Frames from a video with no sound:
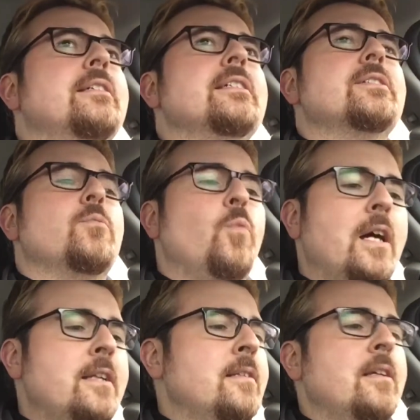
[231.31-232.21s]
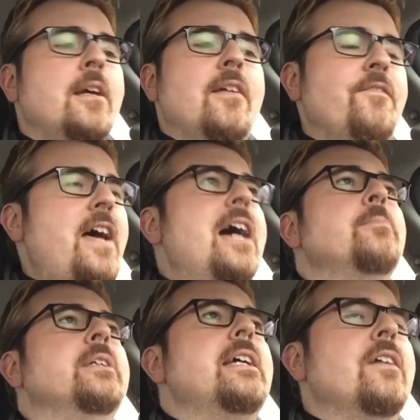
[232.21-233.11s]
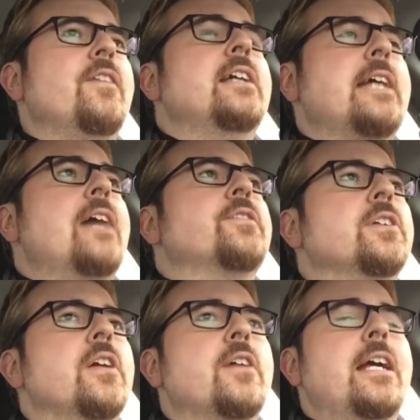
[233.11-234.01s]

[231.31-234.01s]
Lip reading: just one family event after another.